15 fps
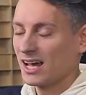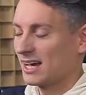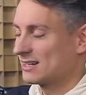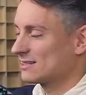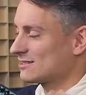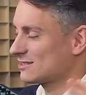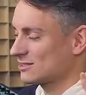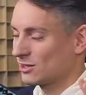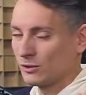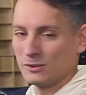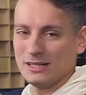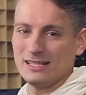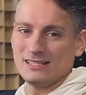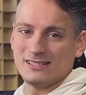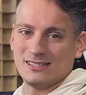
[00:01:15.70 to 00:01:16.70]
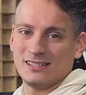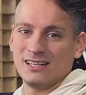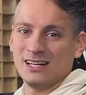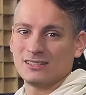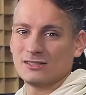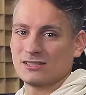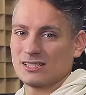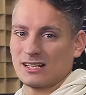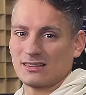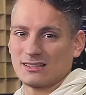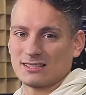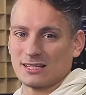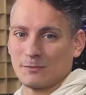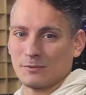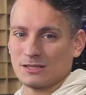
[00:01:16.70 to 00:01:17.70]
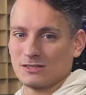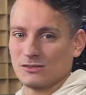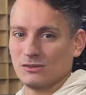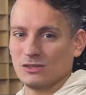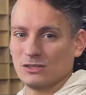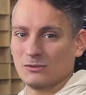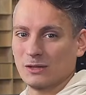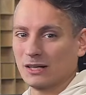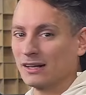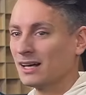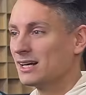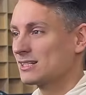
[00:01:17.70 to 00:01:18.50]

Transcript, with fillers: And it's so easy to set this up in Studio One.